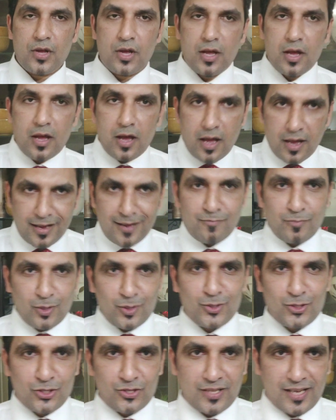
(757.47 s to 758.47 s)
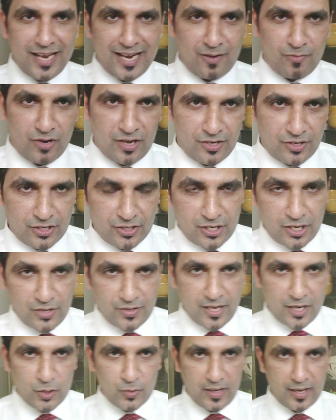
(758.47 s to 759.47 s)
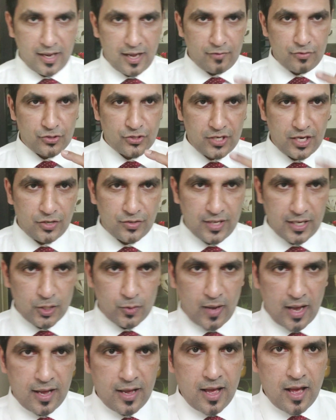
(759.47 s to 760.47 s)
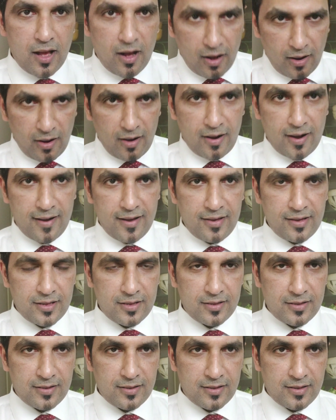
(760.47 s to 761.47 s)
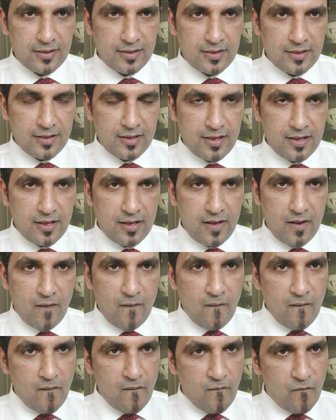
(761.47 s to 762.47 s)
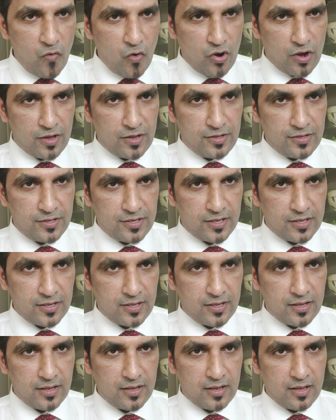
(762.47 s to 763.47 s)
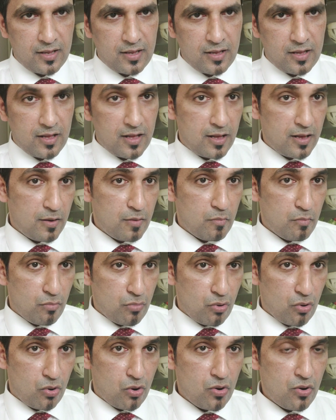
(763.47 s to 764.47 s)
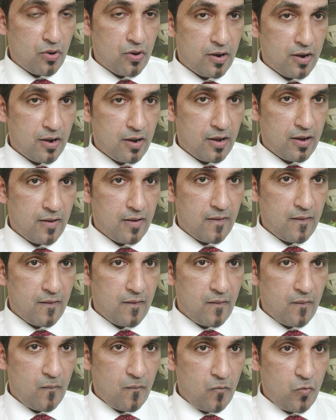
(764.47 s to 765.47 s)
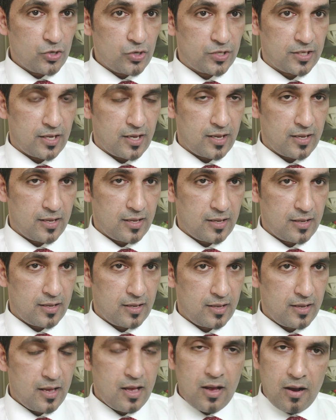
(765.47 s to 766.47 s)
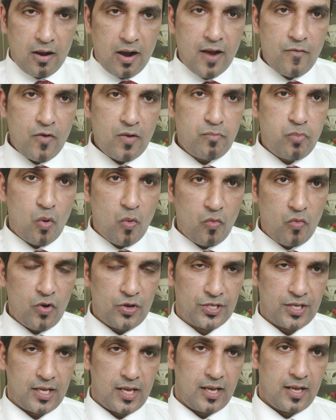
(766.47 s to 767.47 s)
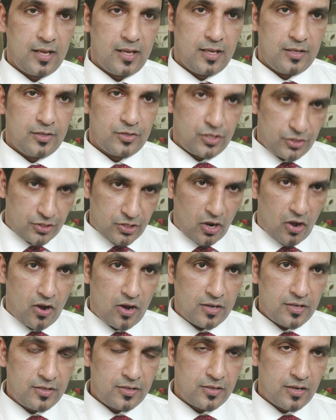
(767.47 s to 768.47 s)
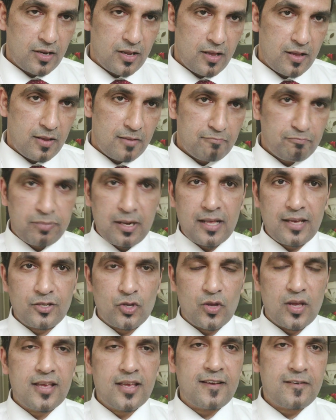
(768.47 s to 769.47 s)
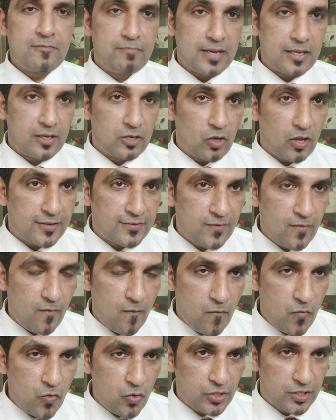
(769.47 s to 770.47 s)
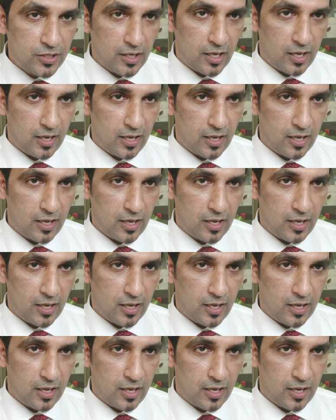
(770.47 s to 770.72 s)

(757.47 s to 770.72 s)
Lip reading: I come close to the camera and to tell you that way, how to change that way. I want more water. I want more water. So John, please give me a glass of water.